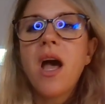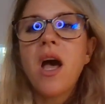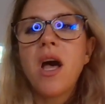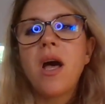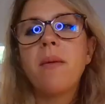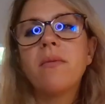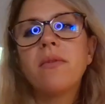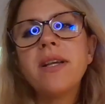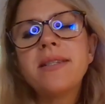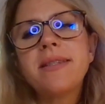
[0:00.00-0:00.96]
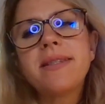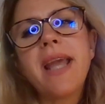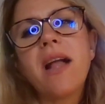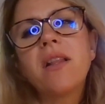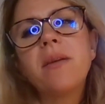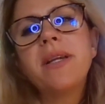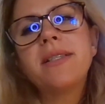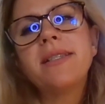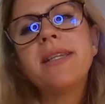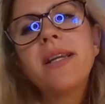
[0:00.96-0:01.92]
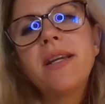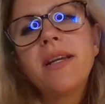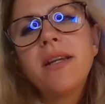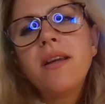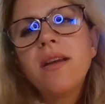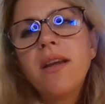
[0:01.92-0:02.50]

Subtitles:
List the elements needed